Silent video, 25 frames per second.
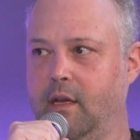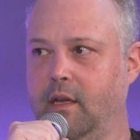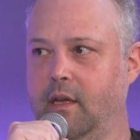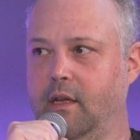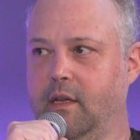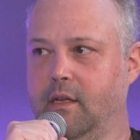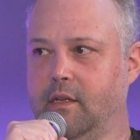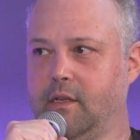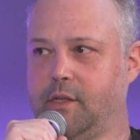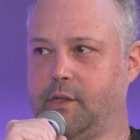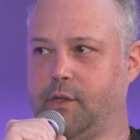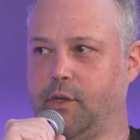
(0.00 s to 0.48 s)

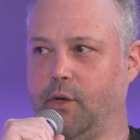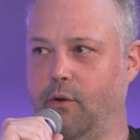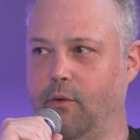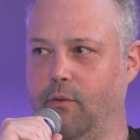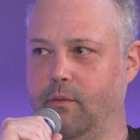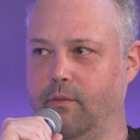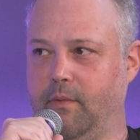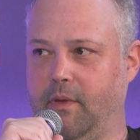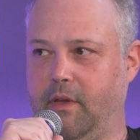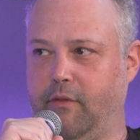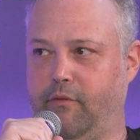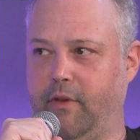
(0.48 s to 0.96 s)

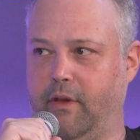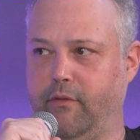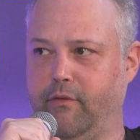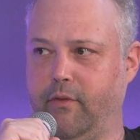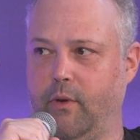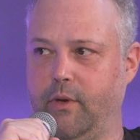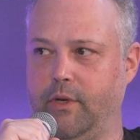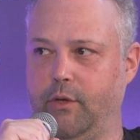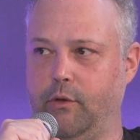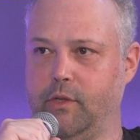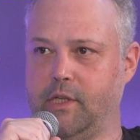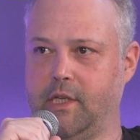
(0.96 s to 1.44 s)
so if
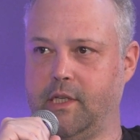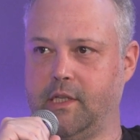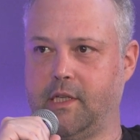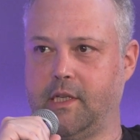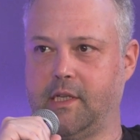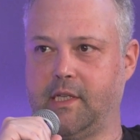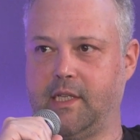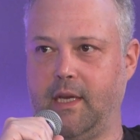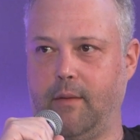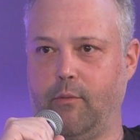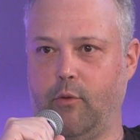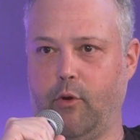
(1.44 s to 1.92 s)
everyone uses the
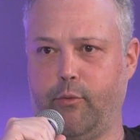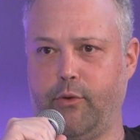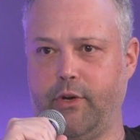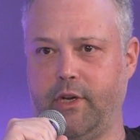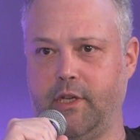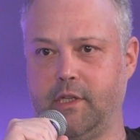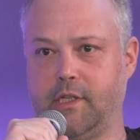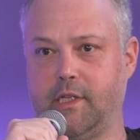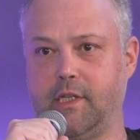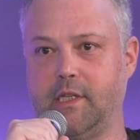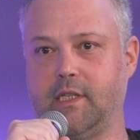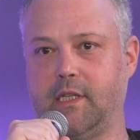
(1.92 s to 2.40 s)
same
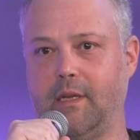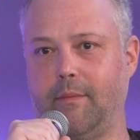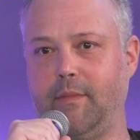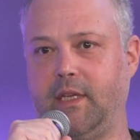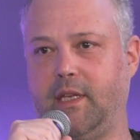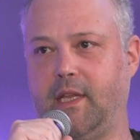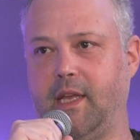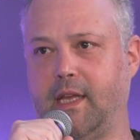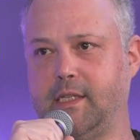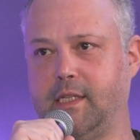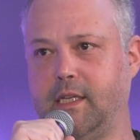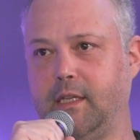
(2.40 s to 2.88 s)
operating system,
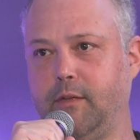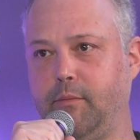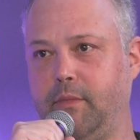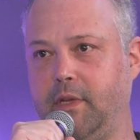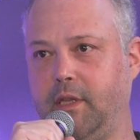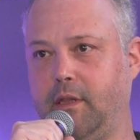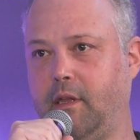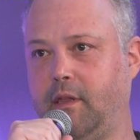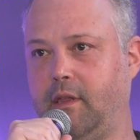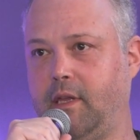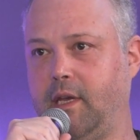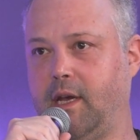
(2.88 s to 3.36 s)
it doesn't
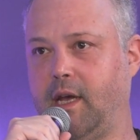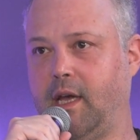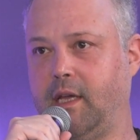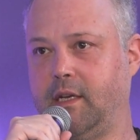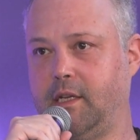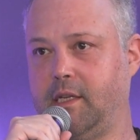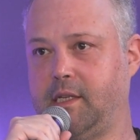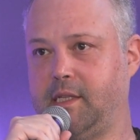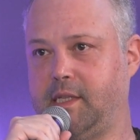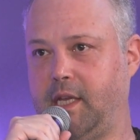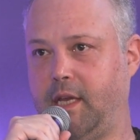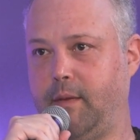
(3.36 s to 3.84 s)
mean that they run
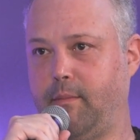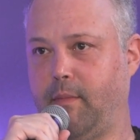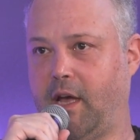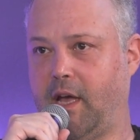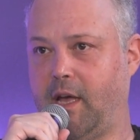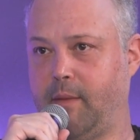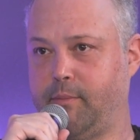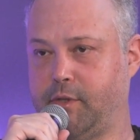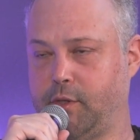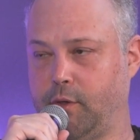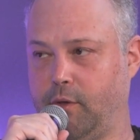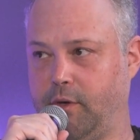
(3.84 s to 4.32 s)
the same
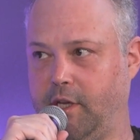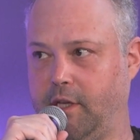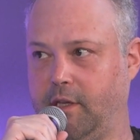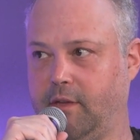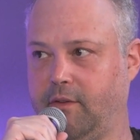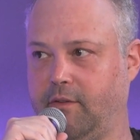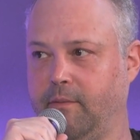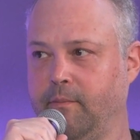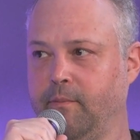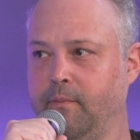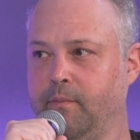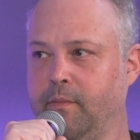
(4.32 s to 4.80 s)
apps on
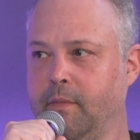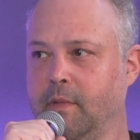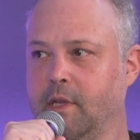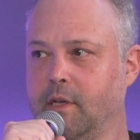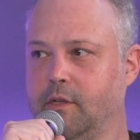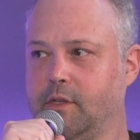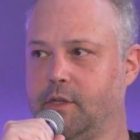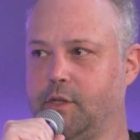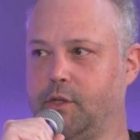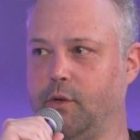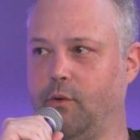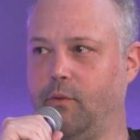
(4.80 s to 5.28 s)
it.
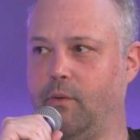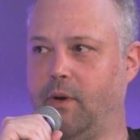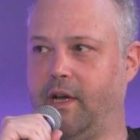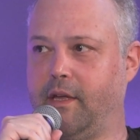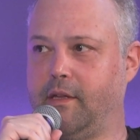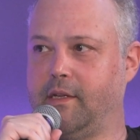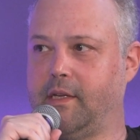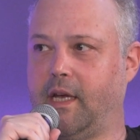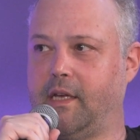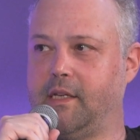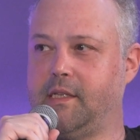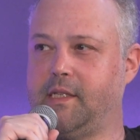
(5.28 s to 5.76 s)
So
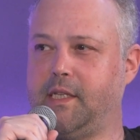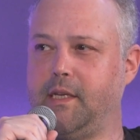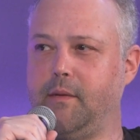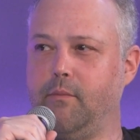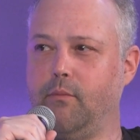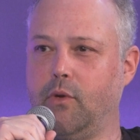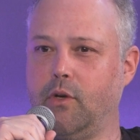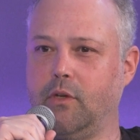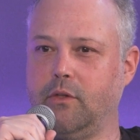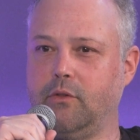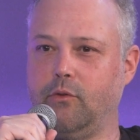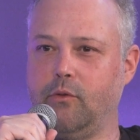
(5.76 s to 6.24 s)
I see
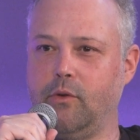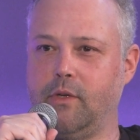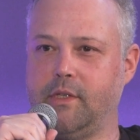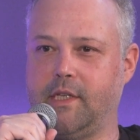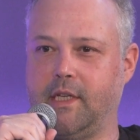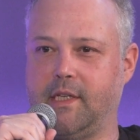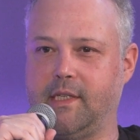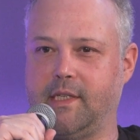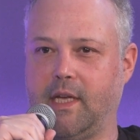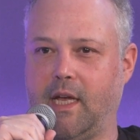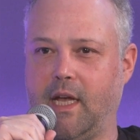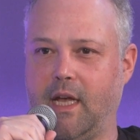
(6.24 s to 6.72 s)
modules
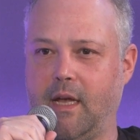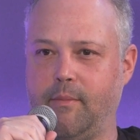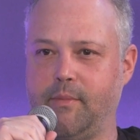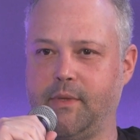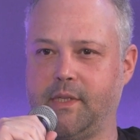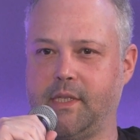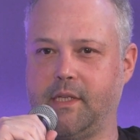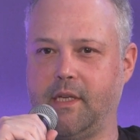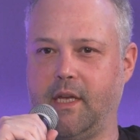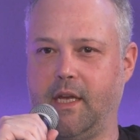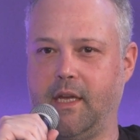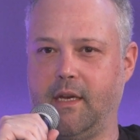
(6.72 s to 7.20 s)
as
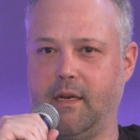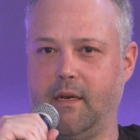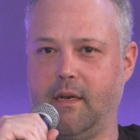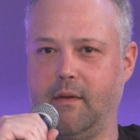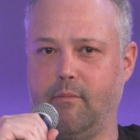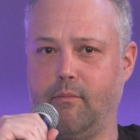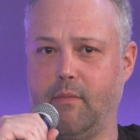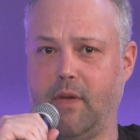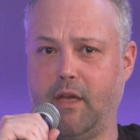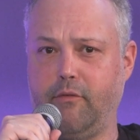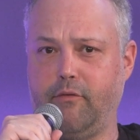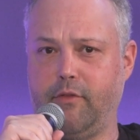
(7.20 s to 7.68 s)
apps,
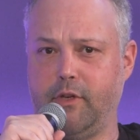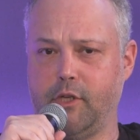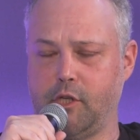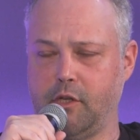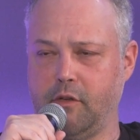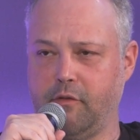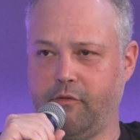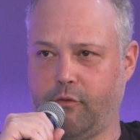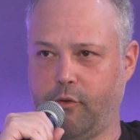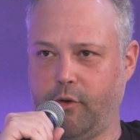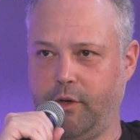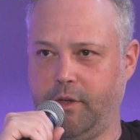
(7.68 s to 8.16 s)
and my
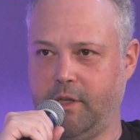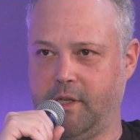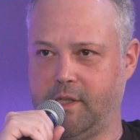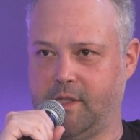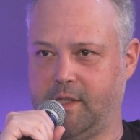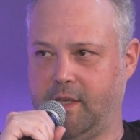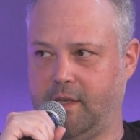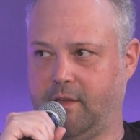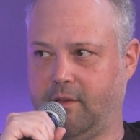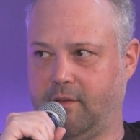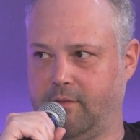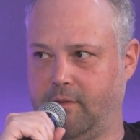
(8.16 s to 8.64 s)
vision for it is
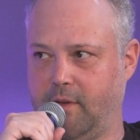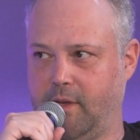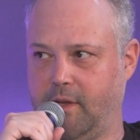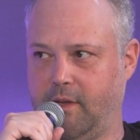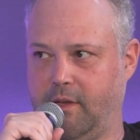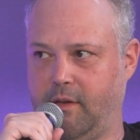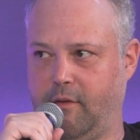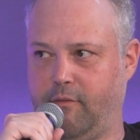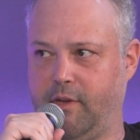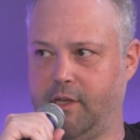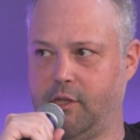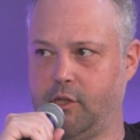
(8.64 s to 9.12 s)
that
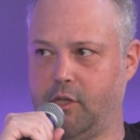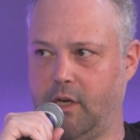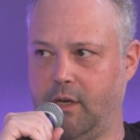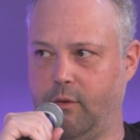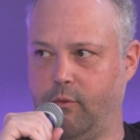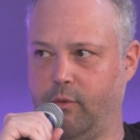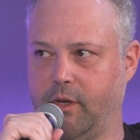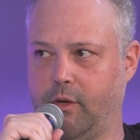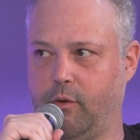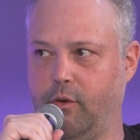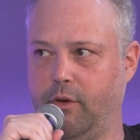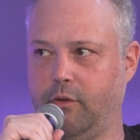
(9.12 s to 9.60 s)
eventually
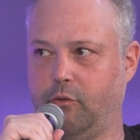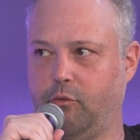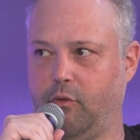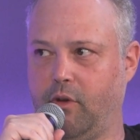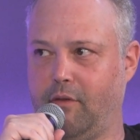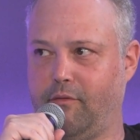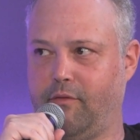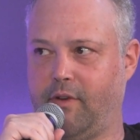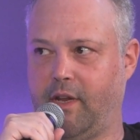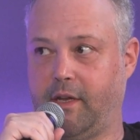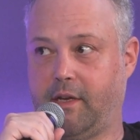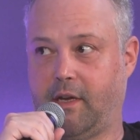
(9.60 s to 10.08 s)
we're going to
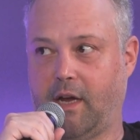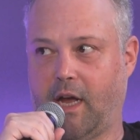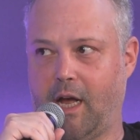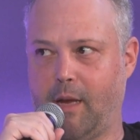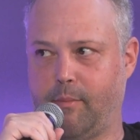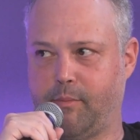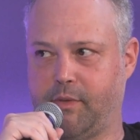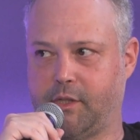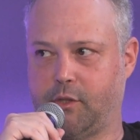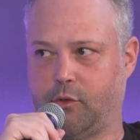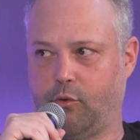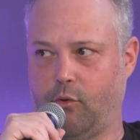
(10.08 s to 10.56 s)
have like
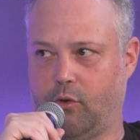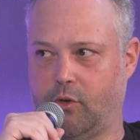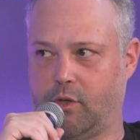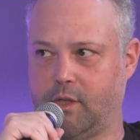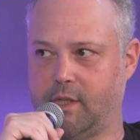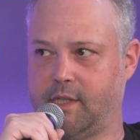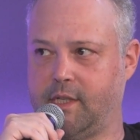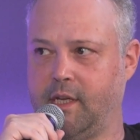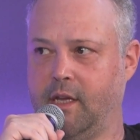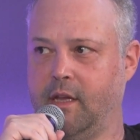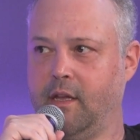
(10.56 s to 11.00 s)
app stores.